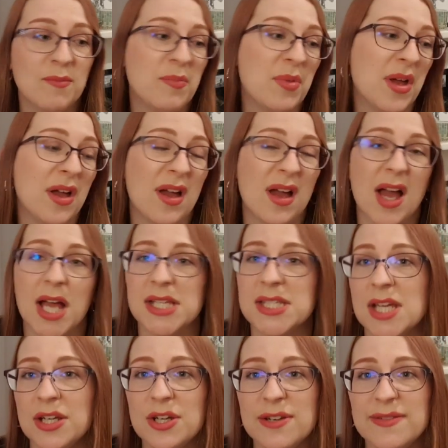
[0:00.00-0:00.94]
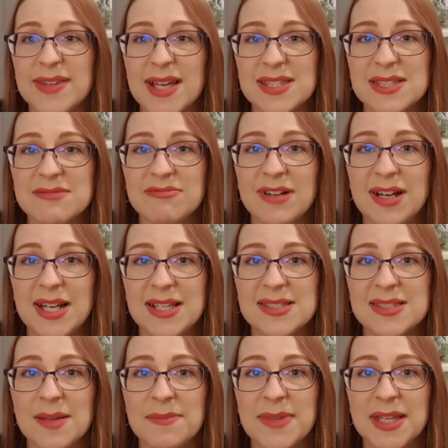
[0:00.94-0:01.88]
but I don't know if that's really
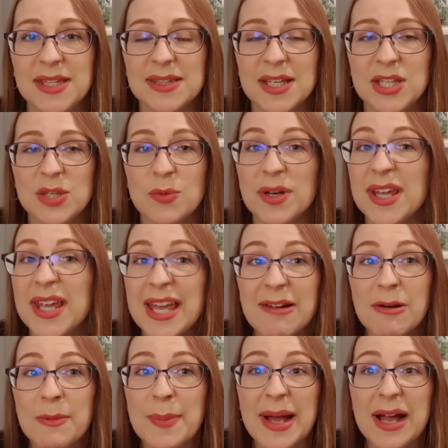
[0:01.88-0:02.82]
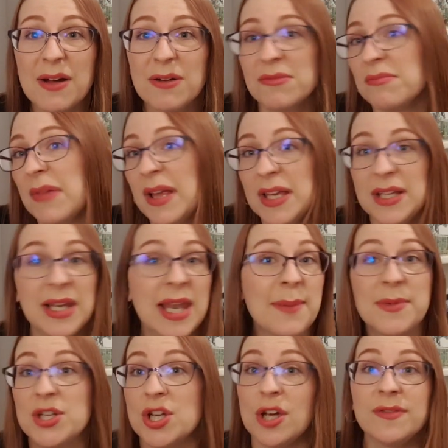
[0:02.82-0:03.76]
something that you want to hear about.
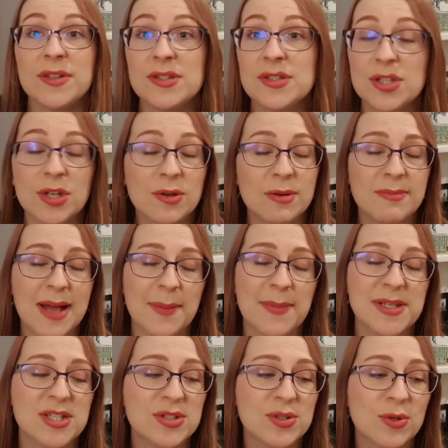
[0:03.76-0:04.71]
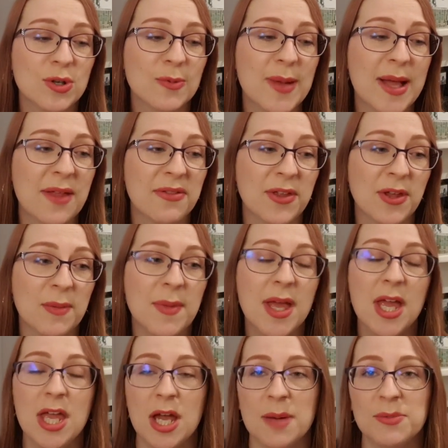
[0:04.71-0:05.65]
Let me know if you do. I'm happy to talk about them.
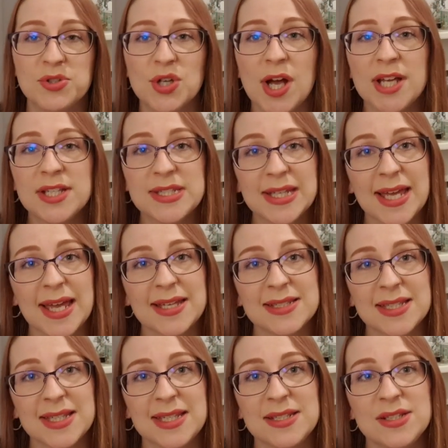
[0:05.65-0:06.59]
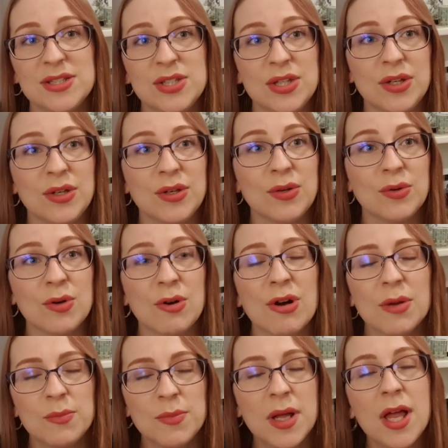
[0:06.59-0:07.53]
I'm trying to get into,
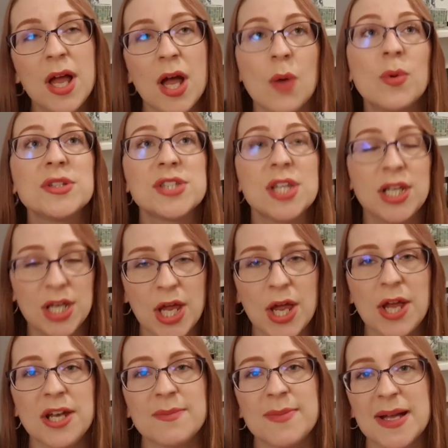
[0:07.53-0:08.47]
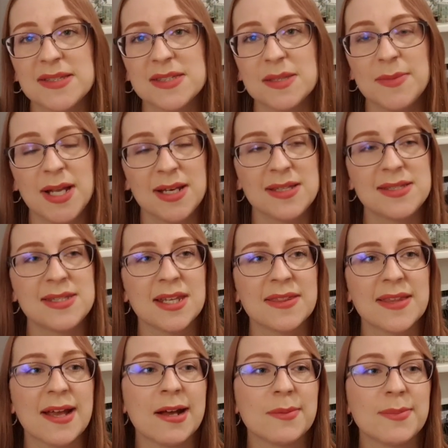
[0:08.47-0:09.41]
or I want to learn about some
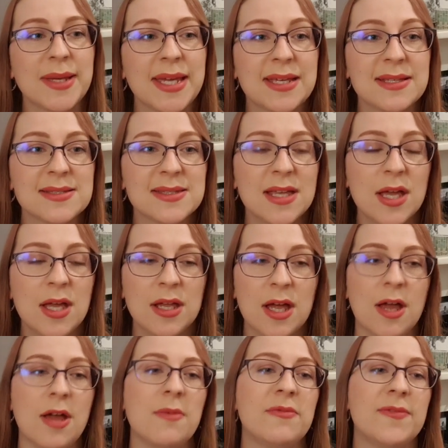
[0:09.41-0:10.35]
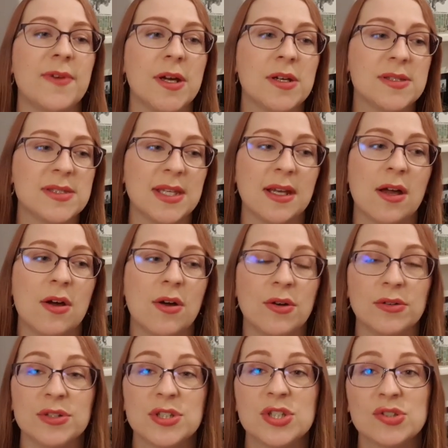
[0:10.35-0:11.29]
holistic therapies, focusing
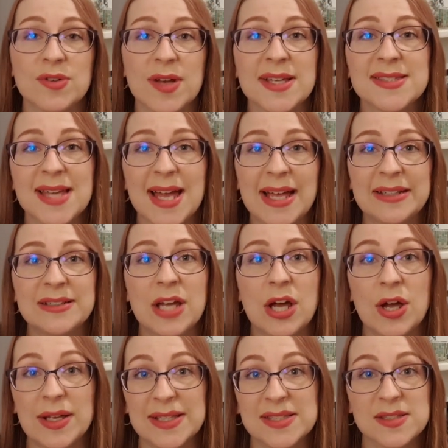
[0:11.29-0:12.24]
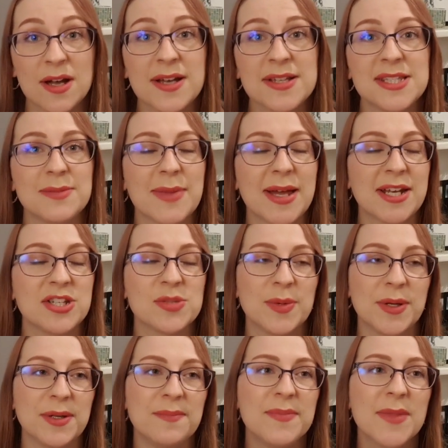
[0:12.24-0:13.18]
on stress and anxiety
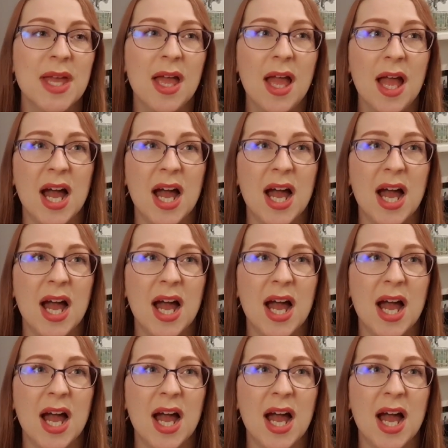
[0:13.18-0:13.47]
management.